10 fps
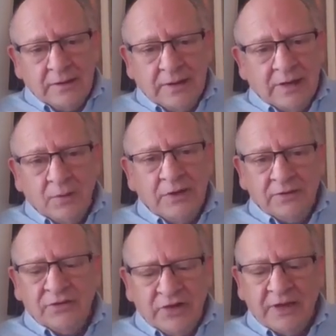will
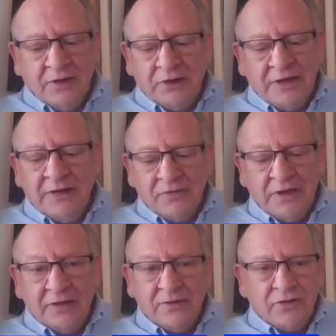say good
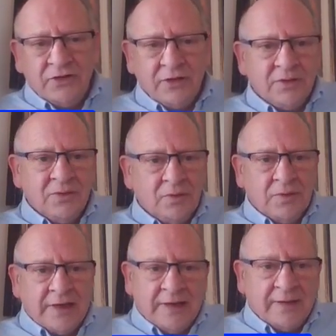evening to,
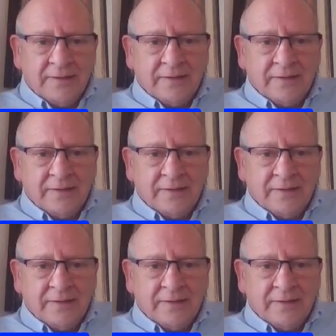I